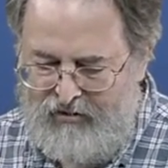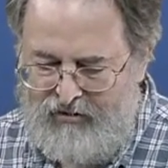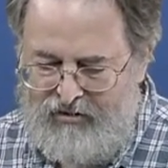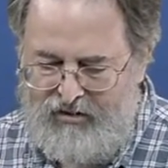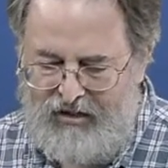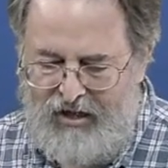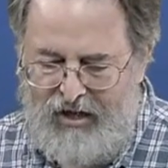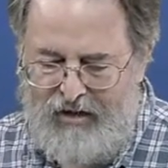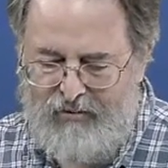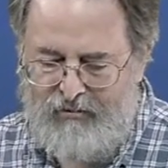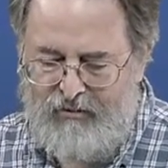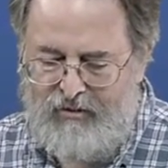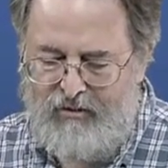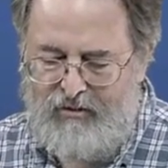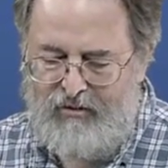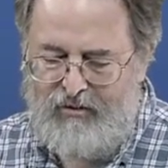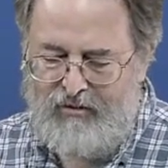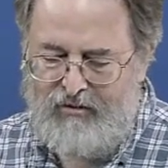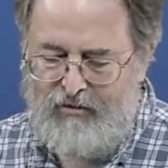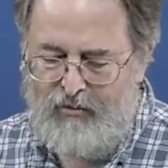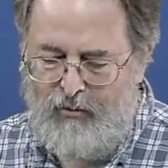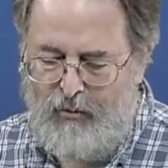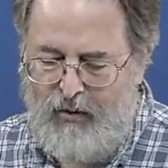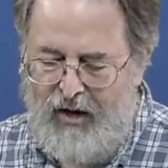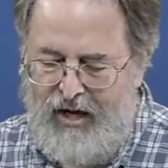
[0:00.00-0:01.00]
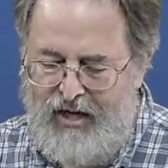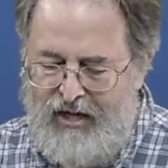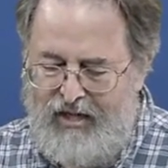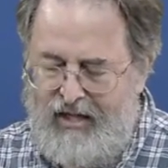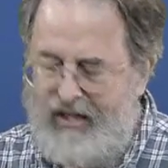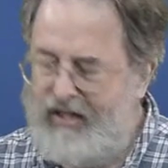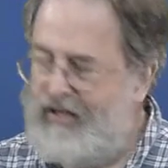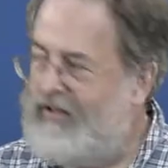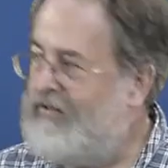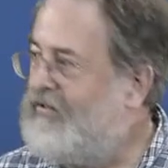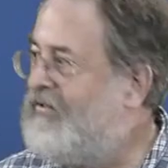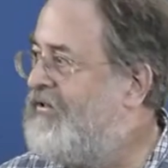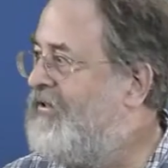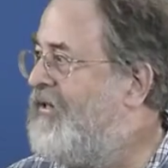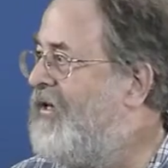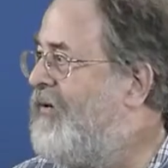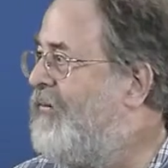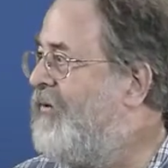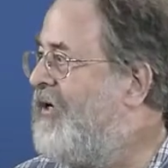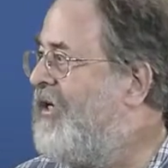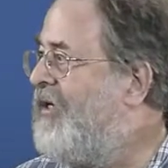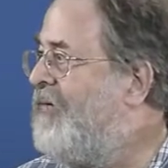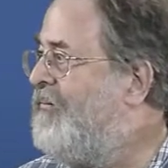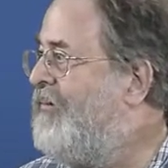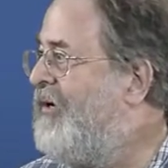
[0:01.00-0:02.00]
general gradients
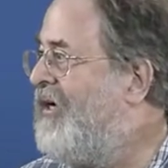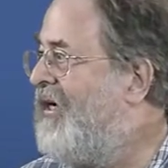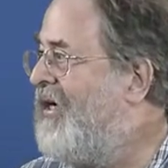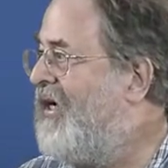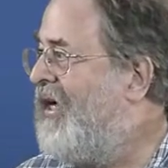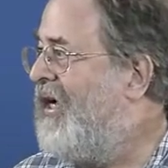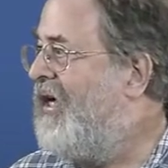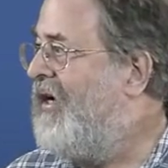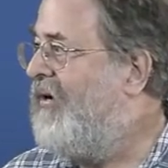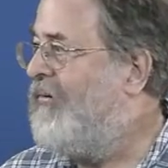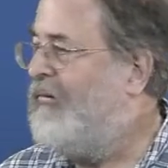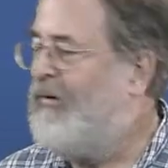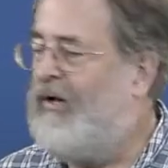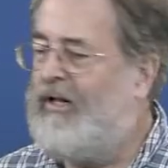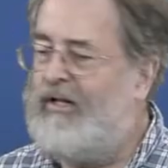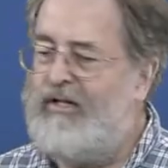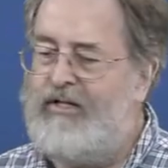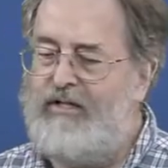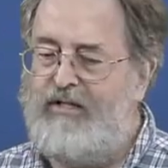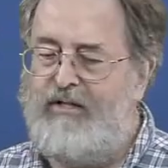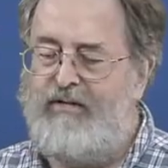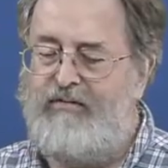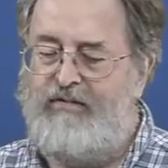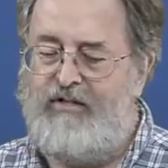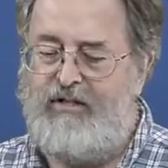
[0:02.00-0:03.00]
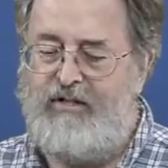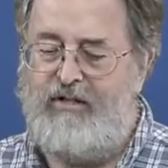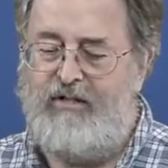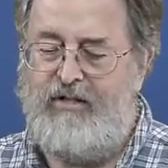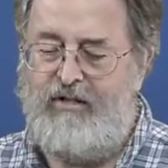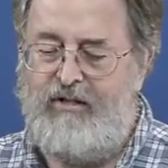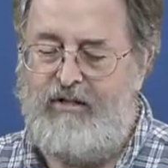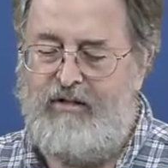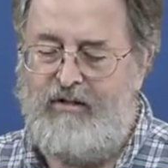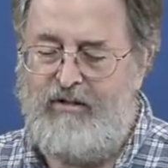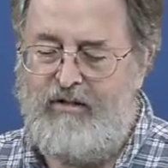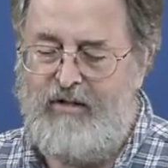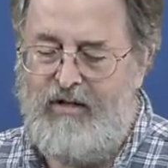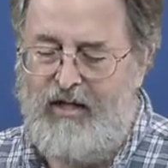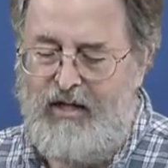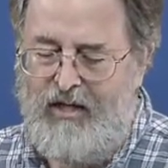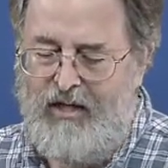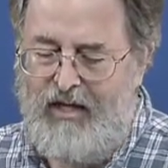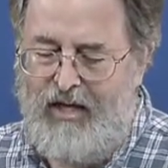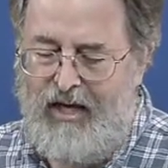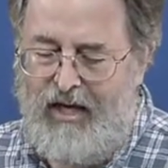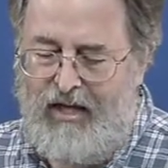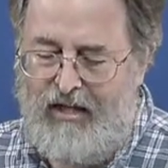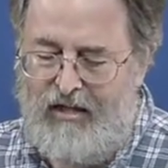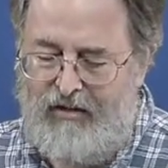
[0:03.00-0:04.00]
that we can pick out relative to
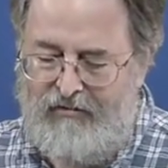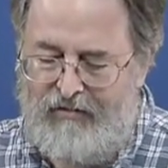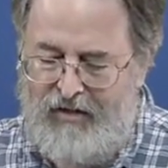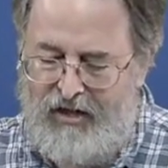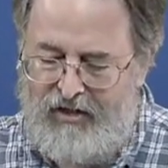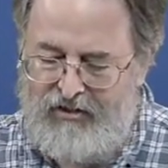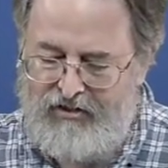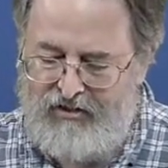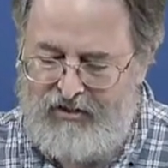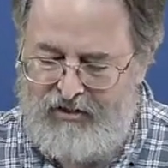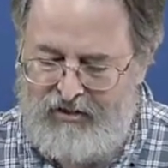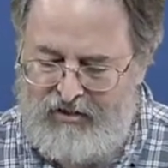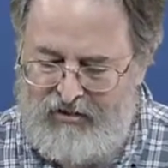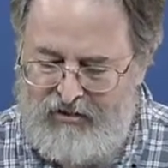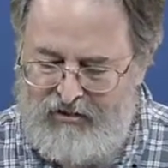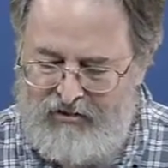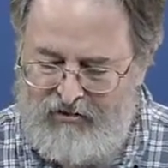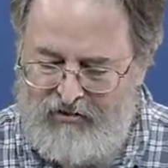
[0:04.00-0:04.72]
elevation and